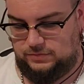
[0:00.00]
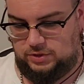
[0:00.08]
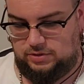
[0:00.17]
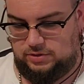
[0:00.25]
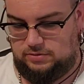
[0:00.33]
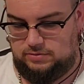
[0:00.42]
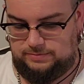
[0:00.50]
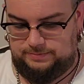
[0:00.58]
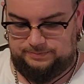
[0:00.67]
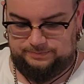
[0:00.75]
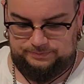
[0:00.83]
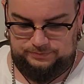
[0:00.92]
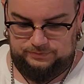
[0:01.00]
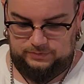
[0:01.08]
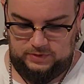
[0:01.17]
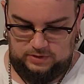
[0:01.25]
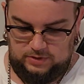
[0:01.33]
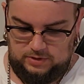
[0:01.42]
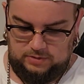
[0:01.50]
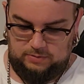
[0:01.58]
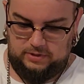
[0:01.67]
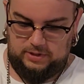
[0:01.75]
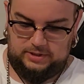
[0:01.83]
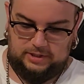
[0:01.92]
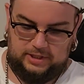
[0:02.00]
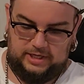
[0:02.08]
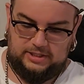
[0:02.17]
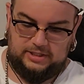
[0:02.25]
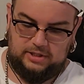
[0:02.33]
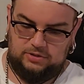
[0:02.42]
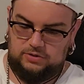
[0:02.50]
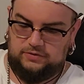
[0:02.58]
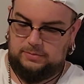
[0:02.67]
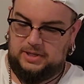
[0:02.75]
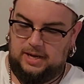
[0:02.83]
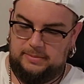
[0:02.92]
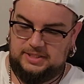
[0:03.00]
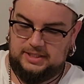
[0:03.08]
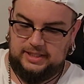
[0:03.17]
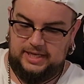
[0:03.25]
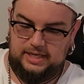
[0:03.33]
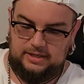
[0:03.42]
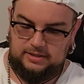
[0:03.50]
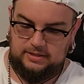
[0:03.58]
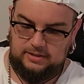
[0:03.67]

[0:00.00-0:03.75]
So we're gonna see. Like I said, this one's from Comics Elite.